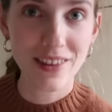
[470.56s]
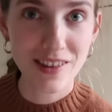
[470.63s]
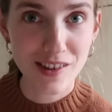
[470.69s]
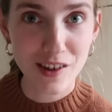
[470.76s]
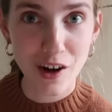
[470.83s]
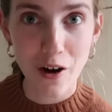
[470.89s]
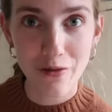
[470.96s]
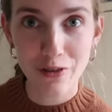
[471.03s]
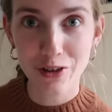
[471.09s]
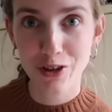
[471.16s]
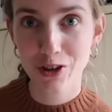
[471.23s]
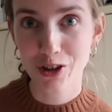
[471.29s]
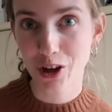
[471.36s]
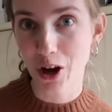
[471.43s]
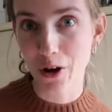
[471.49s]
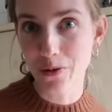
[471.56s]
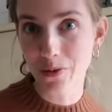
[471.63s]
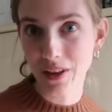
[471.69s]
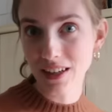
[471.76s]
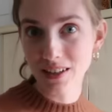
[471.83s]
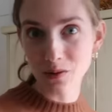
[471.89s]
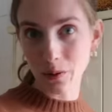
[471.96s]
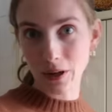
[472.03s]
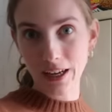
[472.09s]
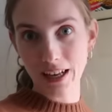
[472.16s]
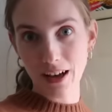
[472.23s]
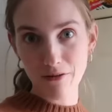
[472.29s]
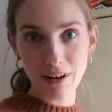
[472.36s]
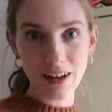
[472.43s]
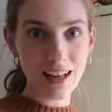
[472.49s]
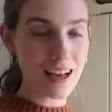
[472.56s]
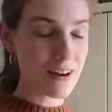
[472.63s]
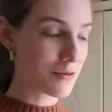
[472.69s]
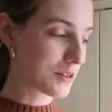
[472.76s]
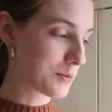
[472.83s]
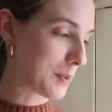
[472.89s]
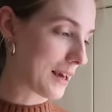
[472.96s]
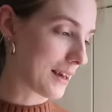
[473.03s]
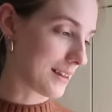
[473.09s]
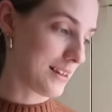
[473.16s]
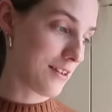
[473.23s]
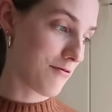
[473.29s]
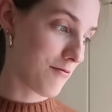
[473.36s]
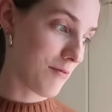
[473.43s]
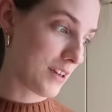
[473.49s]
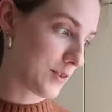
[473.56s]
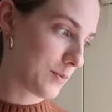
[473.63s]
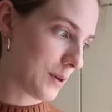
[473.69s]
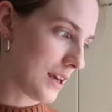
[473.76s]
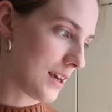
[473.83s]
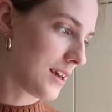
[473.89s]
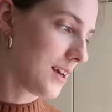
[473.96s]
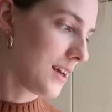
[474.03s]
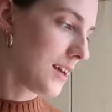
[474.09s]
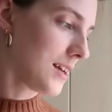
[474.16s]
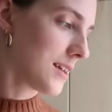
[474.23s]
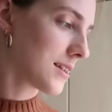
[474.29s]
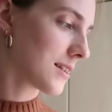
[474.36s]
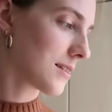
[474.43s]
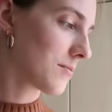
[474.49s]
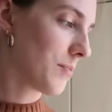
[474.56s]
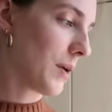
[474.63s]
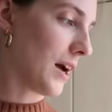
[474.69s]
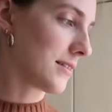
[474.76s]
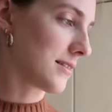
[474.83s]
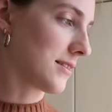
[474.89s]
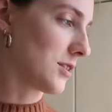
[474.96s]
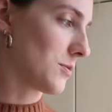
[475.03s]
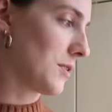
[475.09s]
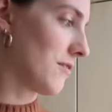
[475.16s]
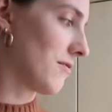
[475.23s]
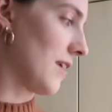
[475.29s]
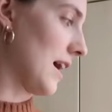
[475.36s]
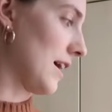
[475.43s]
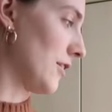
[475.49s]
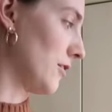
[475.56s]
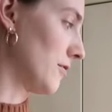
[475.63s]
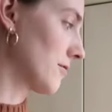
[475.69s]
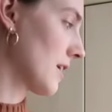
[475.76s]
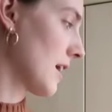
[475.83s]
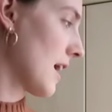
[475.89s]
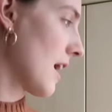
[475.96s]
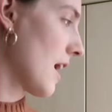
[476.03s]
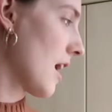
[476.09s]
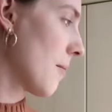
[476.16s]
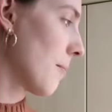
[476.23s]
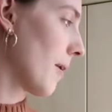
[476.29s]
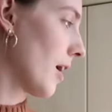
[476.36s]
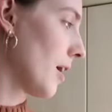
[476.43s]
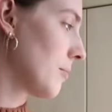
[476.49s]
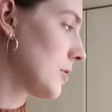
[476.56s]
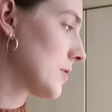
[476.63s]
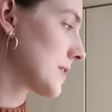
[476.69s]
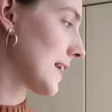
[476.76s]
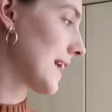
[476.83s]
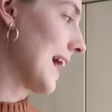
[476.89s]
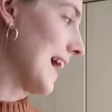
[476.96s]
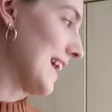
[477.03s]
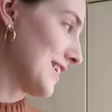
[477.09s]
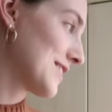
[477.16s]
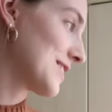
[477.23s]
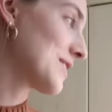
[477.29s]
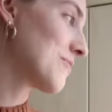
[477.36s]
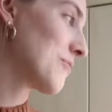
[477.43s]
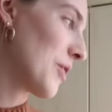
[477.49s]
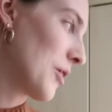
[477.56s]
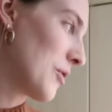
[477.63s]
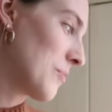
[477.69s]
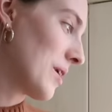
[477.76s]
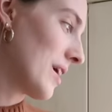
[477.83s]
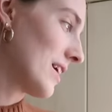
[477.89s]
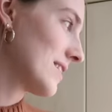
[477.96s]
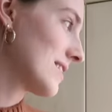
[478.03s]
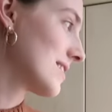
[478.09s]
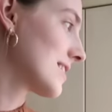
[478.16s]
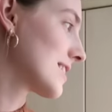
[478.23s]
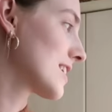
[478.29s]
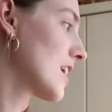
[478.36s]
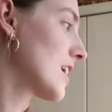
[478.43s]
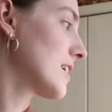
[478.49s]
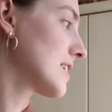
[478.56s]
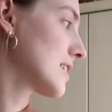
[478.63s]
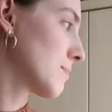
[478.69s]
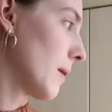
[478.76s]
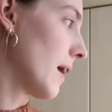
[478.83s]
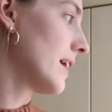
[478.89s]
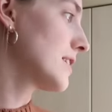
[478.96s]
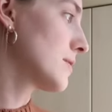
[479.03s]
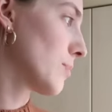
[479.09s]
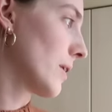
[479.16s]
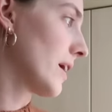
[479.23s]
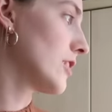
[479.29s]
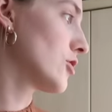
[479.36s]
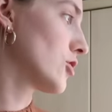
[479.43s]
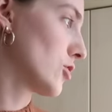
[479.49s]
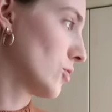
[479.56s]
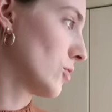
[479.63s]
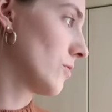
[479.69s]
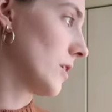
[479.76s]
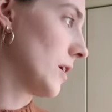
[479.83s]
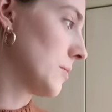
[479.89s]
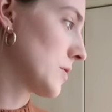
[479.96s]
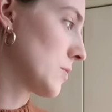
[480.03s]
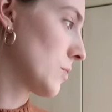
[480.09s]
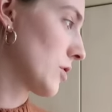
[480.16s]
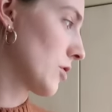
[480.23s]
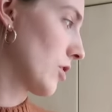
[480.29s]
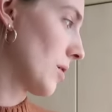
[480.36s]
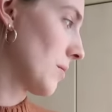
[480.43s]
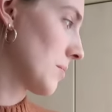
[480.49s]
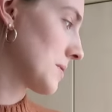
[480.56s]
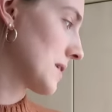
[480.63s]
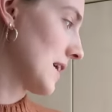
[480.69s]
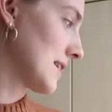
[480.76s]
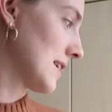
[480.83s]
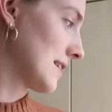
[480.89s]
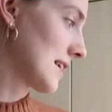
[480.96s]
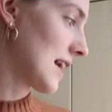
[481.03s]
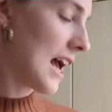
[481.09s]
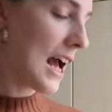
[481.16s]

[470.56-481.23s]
the star of the show this week, I feel like I always pick a different recipe person to be a fan of, but I'm using Alison Roman's spice braised short ribs with cream and potatoes.